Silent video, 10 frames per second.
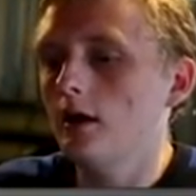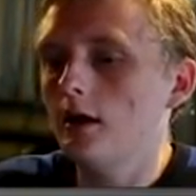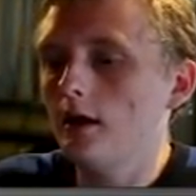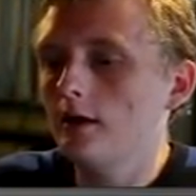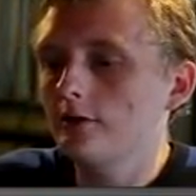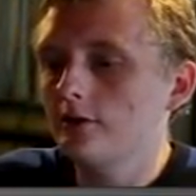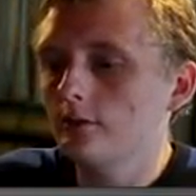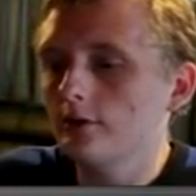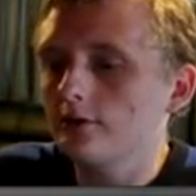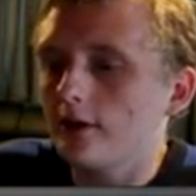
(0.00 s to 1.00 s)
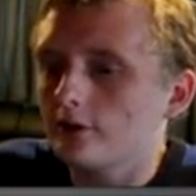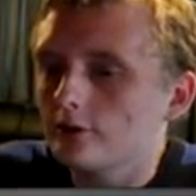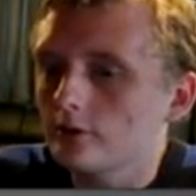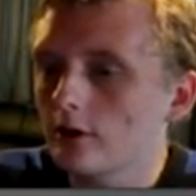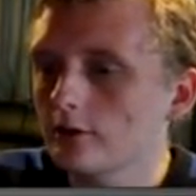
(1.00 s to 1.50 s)
And see what his last
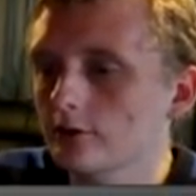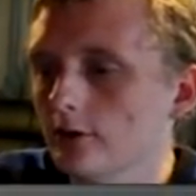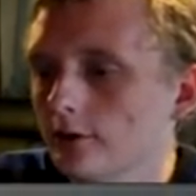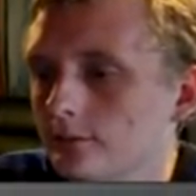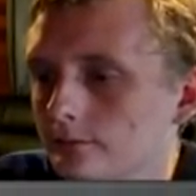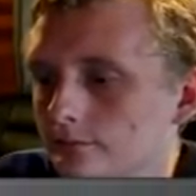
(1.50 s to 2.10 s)
2 cards are.